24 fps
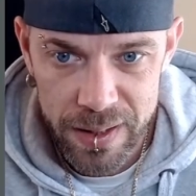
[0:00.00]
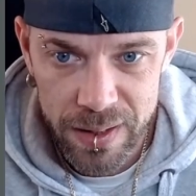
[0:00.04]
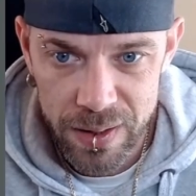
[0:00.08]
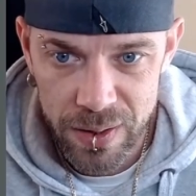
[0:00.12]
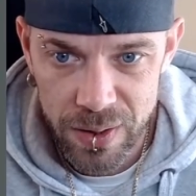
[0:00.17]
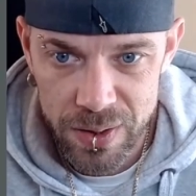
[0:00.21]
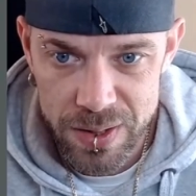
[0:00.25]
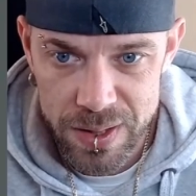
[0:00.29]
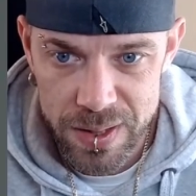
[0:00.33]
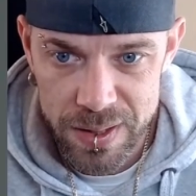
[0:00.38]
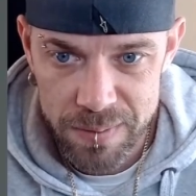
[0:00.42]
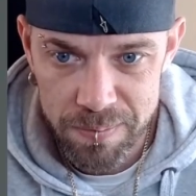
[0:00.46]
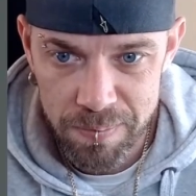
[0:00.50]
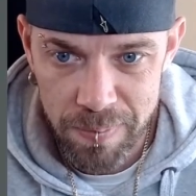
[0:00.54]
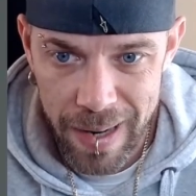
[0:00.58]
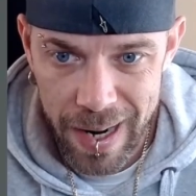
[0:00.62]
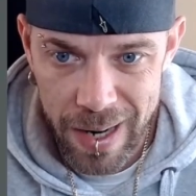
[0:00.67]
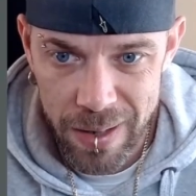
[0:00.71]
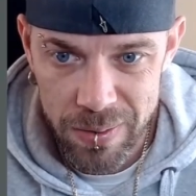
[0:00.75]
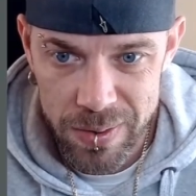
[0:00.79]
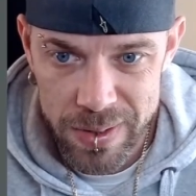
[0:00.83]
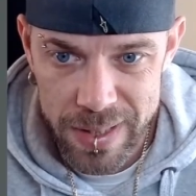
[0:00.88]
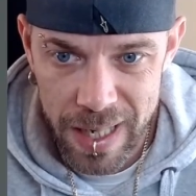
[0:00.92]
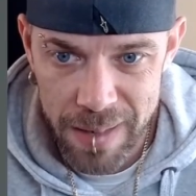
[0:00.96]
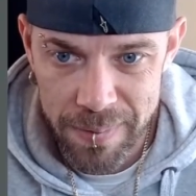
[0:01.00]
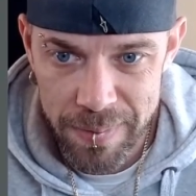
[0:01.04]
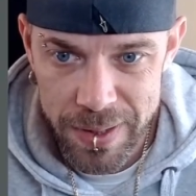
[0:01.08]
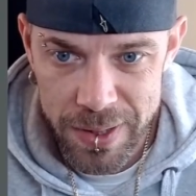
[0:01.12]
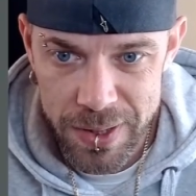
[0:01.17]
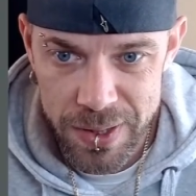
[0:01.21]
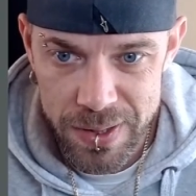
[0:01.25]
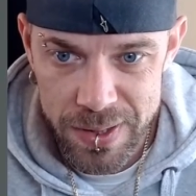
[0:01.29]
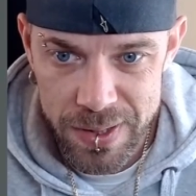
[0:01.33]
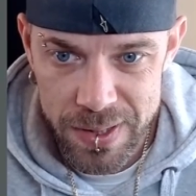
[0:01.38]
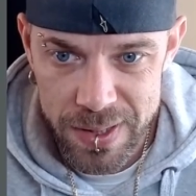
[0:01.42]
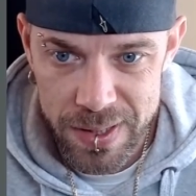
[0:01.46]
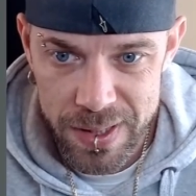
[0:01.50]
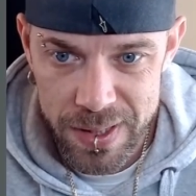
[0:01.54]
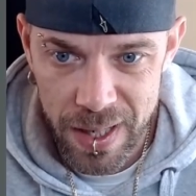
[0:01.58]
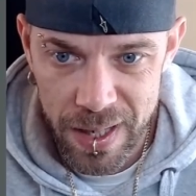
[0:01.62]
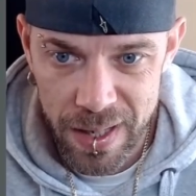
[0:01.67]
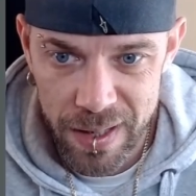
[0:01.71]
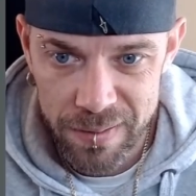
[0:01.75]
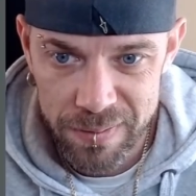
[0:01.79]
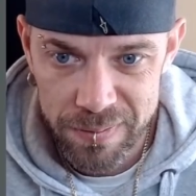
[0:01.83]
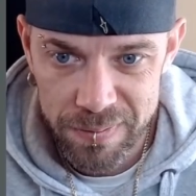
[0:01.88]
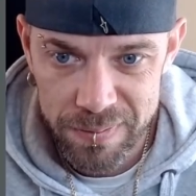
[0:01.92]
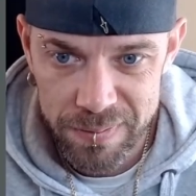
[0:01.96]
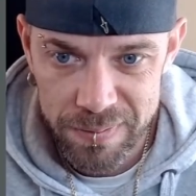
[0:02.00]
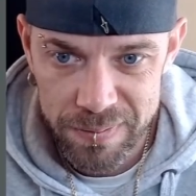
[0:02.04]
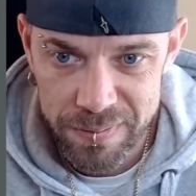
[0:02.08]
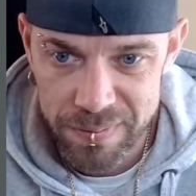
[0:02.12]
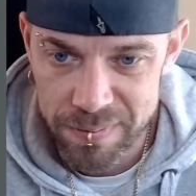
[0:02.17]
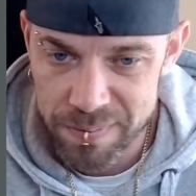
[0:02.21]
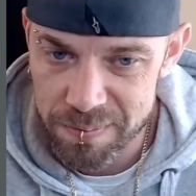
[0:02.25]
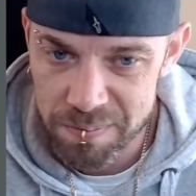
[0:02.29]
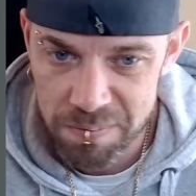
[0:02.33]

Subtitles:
Lots of battle damage and stuff.